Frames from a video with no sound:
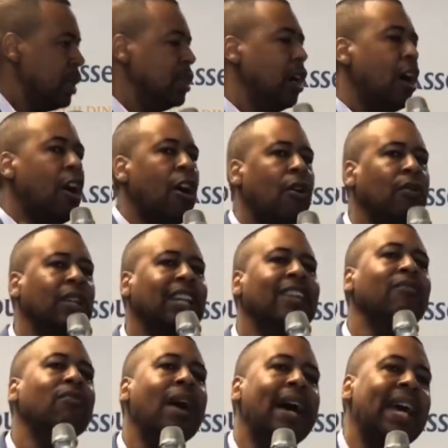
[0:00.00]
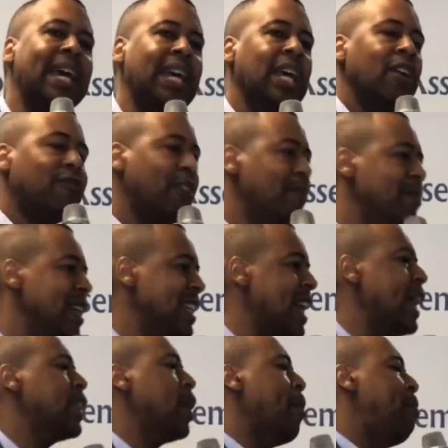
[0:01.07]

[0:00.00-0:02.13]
The only way for me not